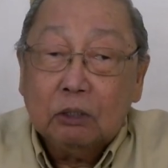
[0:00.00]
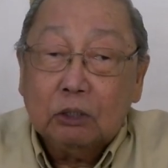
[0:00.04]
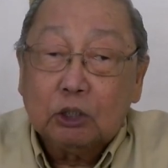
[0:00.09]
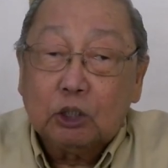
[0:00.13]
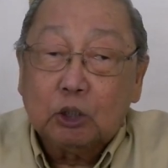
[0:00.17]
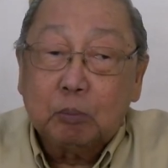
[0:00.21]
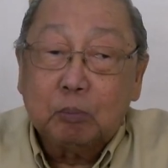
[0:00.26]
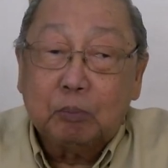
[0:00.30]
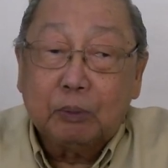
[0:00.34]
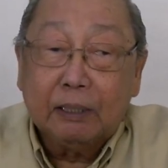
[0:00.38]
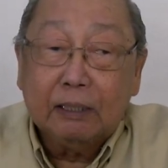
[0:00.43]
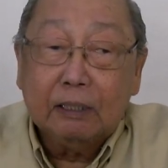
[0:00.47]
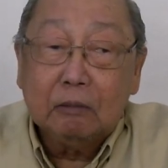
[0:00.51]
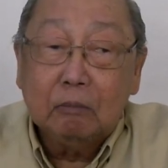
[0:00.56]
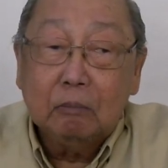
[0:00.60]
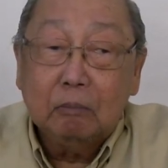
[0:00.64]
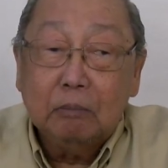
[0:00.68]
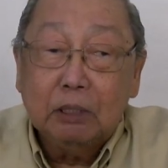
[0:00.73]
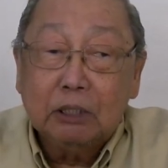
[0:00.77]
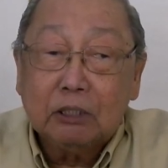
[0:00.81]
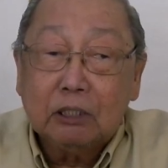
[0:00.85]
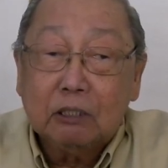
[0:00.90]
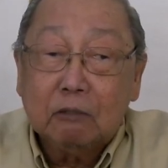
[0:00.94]

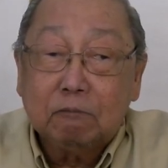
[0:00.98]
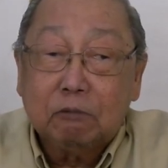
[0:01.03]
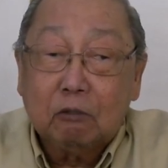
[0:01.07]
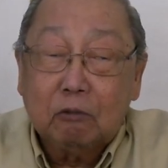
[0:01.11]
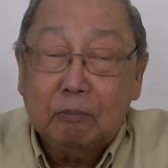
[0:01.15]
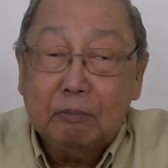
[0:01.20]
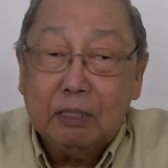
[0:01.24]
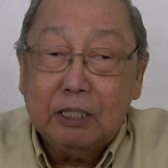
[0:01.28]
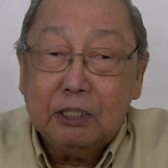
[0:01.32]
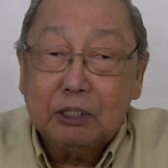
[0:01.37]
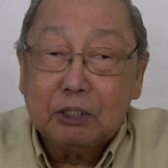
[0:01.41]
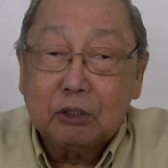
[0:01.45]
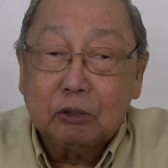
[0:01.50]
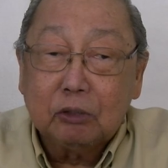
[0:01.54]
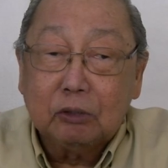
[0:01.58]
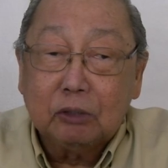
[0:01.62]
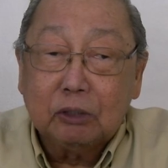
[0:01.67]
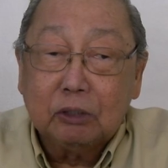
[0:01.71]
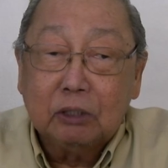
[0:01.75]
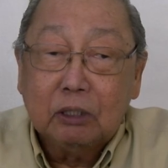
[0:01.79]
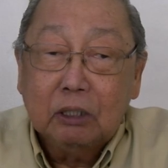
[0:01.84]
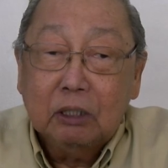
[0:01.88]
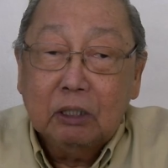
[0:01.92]
spread
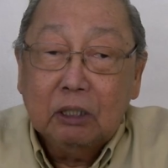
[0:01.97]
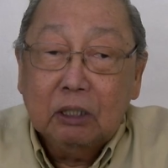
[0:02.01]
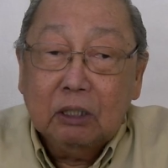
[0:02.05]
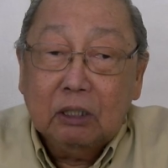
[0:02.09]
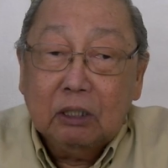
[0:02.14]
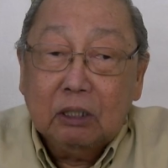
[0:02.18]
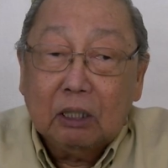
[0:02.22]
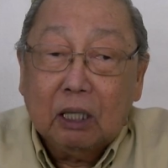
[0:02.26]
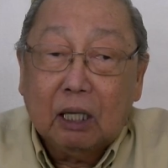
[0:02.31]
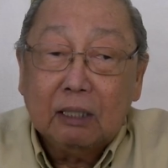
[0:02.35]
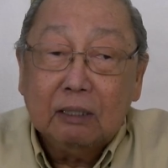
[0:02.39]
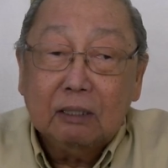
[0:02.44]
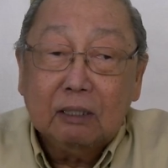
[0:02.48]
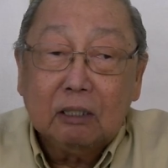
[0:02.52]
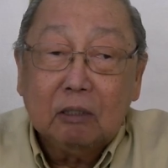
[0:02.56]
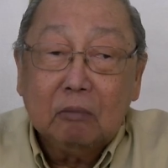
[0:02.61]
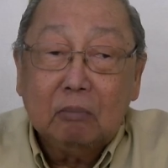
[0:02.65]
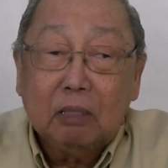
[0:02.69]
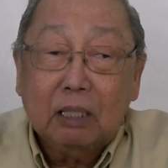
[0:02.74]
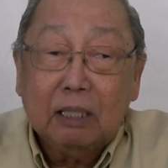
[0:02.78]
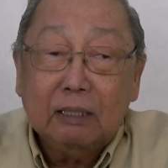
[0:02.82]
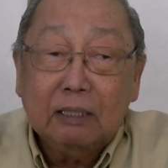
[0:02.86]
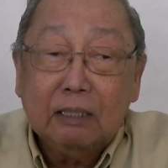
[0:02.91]
misinformation,
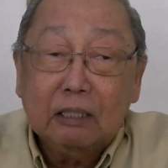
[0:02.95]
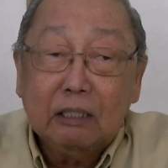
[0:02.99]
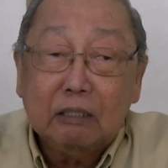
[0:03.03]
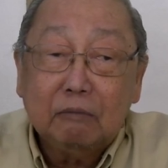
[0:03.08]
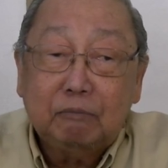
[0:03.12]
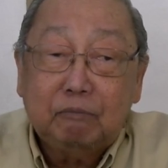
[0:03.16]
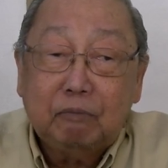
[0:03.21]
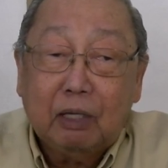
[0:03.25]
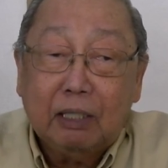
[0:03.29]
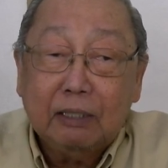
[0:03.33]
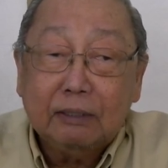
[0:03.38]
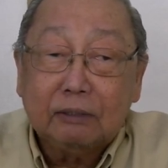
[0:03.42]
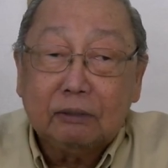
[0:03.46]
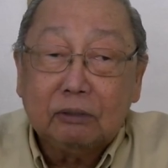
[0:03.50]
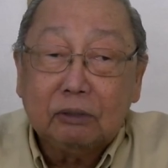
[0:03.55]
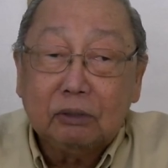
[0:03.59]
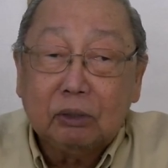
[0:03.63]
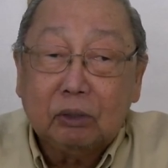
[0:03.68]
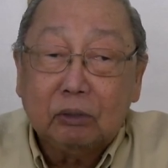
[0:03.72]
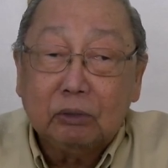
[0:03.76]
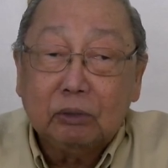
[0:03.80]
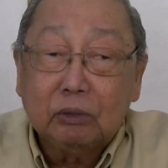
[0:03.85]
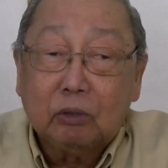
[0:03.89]
undermining the fight
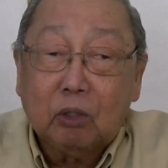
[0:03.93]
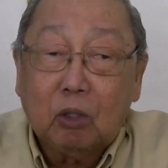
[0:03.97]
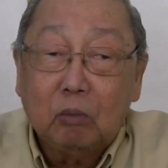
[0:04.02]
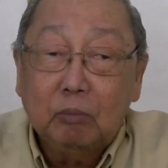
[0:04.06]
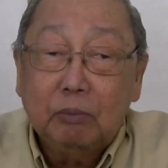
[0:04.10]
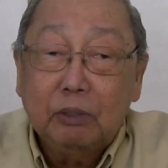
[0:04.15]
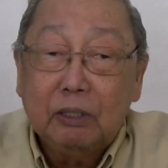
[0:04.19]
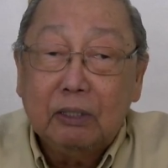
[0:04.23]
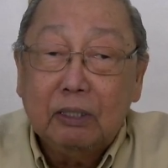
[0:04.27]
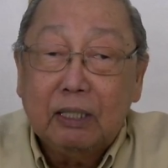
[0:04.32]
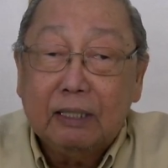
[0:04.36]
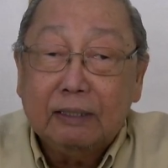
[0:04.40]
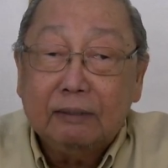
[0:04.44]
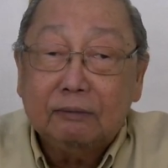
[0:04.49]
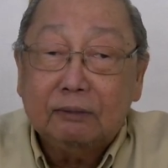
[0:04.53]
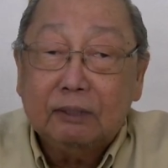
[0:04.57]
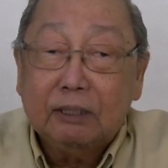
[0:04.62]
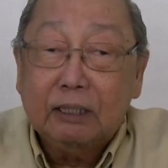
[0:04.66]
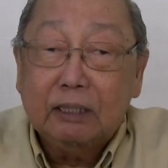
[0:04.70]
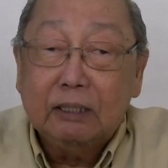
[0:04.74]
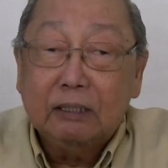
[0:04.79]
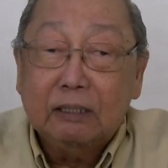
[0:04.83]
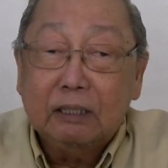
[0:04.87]
on
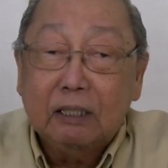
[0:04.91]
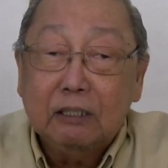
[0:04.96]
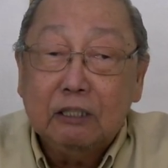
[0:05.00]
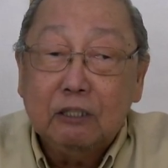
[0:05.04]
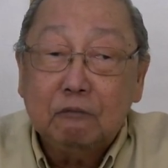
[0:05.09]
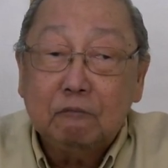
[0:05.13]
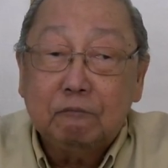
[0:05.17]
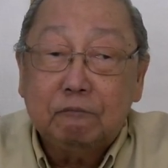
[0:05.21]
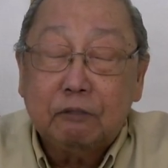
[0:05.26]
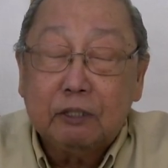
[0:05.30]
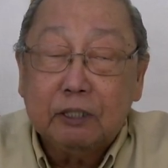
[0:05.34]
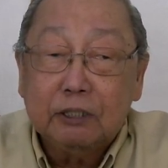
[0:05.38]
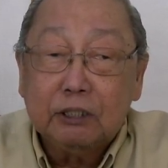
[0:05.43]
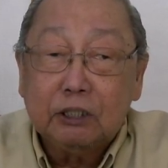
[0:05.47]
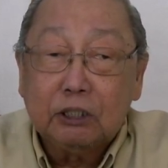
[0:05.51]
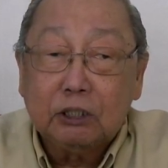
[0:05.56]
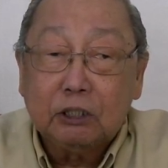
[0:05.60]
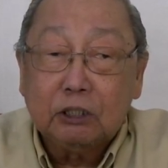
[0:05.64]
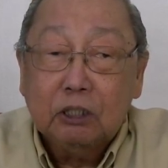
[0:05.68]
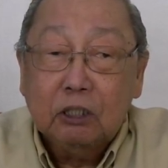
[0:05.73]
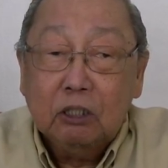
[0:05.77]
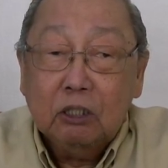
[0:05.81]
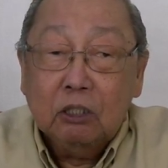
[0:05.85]
COVID-19, and
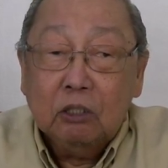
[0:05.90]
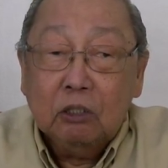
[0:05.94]
infringe